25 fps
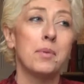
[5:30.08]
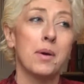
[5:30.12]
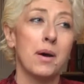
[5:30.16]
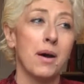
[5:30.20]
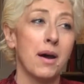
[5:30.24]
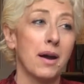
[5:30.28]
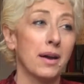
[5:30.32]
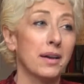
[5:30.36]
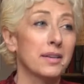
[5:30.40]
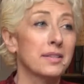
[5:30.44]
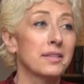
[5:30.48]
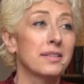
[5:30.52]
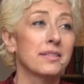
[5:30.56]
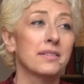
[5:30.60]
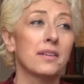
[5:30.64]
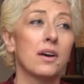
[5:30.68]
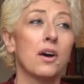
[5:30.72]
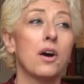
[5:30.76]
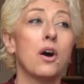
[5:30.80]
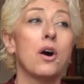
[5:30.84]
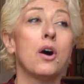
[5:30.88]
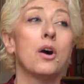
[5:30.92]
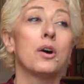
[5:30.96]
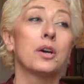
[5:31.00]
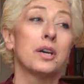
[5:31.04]
box,
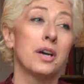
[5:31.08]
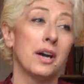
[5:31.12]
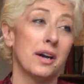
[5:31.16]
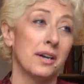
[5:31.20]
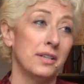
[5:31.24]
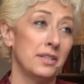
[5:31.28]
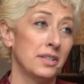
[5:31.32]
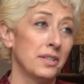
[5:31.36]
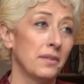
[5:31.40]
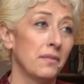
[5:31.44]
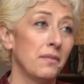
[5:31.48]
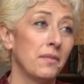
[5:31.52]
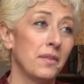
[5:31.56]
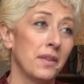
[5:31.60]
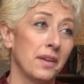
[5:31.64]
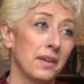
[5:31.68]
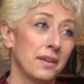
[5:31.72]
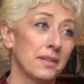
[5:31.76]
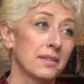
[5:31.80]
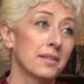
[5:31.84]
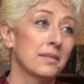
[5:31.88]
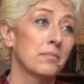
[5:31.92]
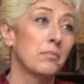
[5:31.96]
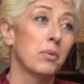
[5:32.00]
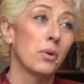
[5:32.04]
all kinds of
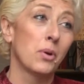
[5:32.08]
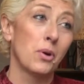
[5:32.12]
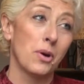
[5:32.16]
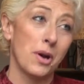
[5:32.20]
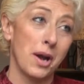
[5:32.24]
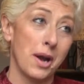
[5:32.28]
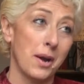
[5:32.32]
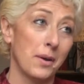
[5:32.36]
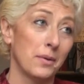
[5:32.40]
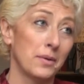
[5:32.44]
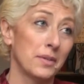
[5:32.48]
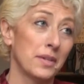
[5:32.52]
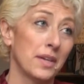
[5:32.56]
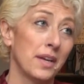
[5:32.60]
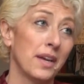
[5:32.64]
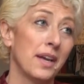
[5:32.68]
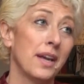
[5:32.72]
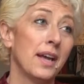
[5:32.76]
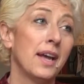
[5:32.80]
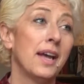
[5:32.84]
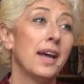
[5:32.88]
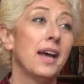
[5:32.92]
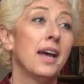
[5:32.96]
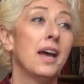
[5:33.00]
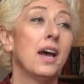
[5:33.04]
things pour out.
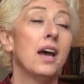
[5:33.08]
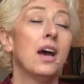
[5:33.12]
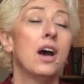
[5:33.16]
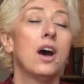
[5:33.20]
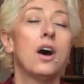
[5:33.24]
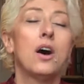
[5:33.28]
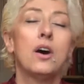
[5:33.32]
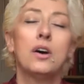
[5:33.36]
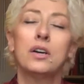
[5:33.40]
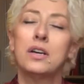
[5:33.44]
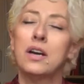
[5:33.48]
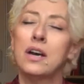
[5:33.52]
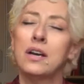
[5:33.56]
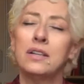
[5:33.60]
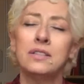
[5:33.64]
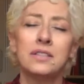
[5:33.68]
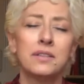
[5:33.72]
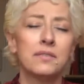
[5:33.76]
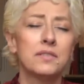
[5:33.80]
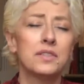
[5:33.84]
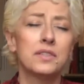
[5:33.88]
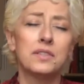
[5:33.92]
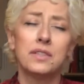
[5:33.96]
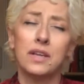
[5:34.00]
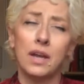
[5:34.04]
Yeah. All kinds
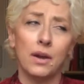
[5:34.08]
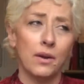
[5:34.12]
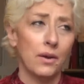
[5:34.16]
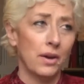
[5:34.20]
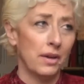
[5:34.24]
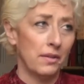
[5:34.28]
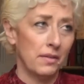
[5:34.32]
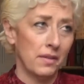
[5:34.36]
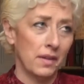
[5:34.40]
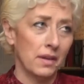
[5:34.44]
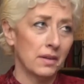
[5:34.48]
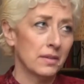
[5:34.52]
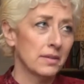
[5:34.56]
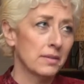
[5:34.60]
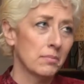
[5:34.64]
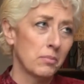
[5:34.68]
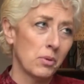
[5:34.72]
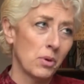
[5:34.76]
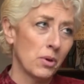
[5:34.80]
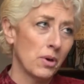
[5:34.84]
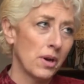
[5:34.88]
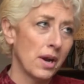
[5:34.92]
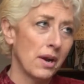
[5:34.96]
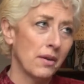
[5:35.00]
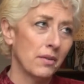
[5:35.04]
of scary things
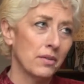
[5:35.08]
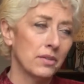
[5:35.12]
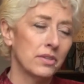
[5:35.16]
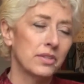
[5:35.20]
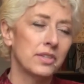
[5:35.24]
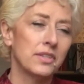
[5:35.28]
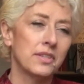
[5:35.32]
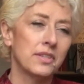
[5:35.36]
pour out.